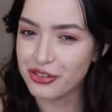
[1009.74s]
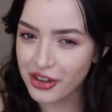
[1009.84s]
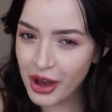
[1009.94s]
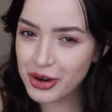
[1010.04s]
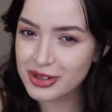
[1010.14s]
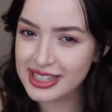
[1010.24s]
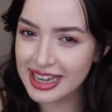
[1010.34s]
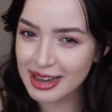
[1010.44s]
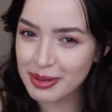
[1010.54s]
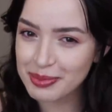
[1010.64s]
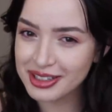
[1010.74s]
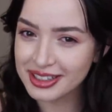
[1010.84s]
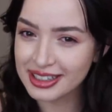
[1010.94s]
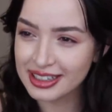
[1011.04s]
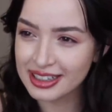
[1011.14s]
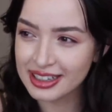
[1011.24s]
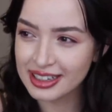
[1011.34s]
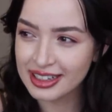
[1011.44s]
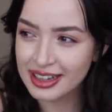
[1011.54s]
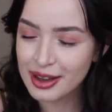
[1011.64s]
the photo's him,
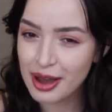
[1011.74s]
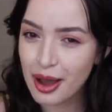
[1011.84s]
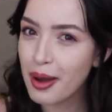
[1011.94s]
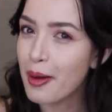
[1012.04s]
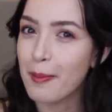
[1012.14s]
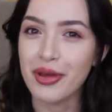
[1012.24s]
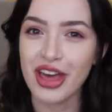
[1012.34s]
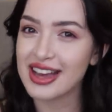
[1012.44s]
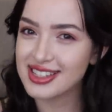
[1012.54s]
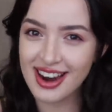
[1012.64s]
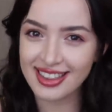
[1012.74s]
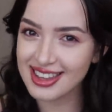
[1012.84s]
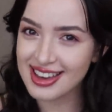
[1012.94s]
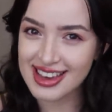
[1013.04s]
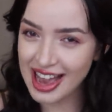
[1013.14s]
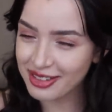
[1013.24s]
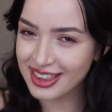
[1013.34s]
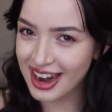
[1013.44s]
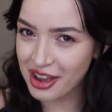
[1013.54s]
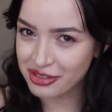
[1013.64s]
but that's not the account
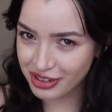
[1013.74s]
that I